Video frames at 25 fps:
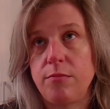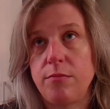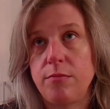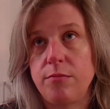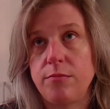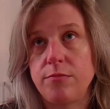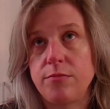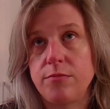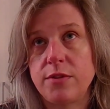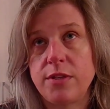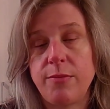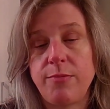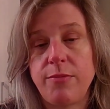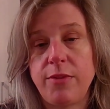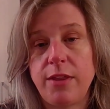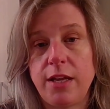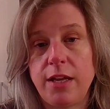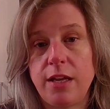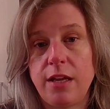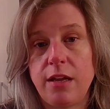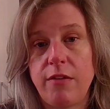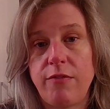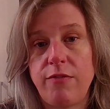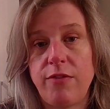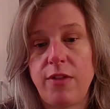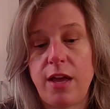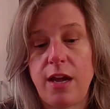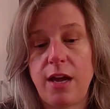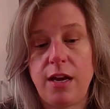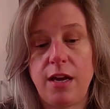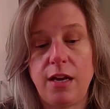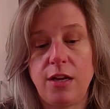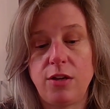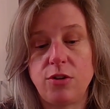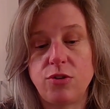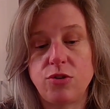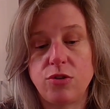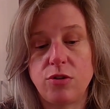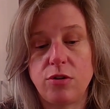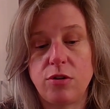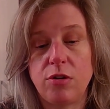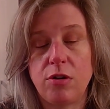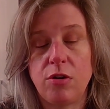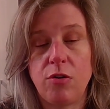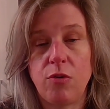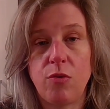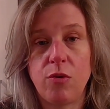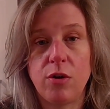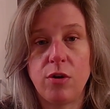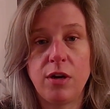something of that
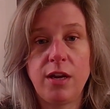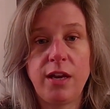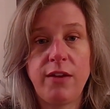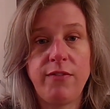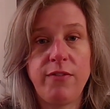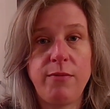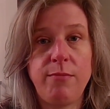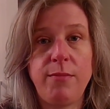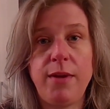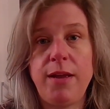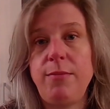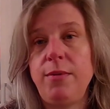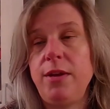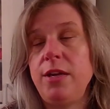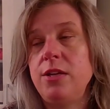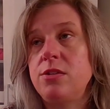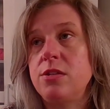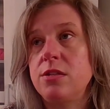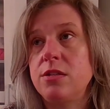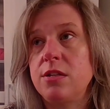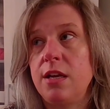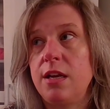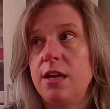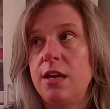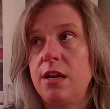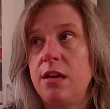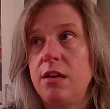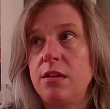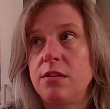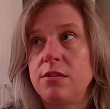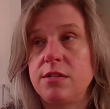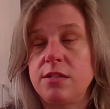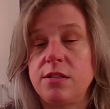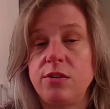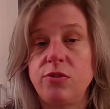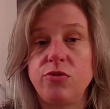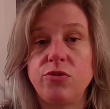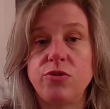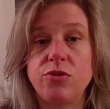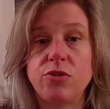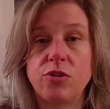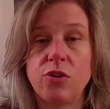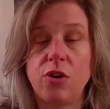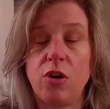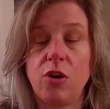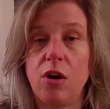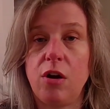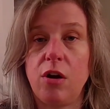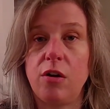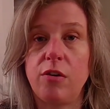nature. Or even maybe just like a silk
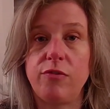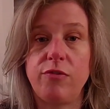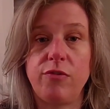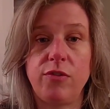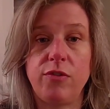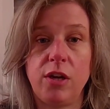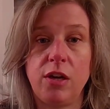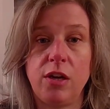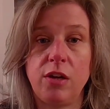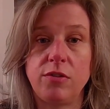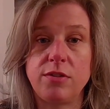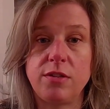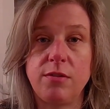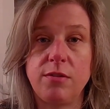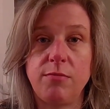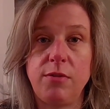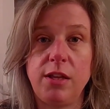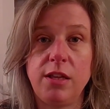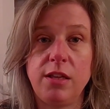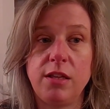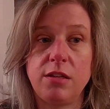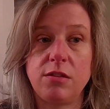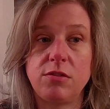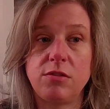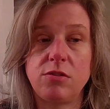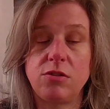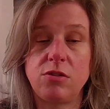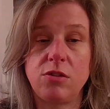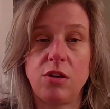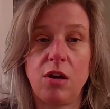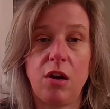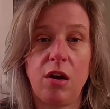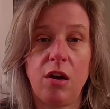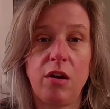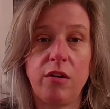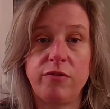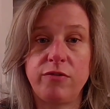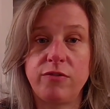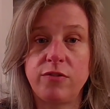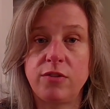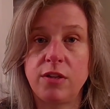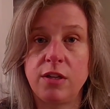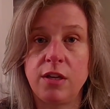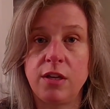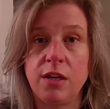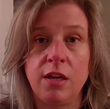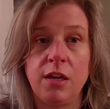scarf, something that's soft.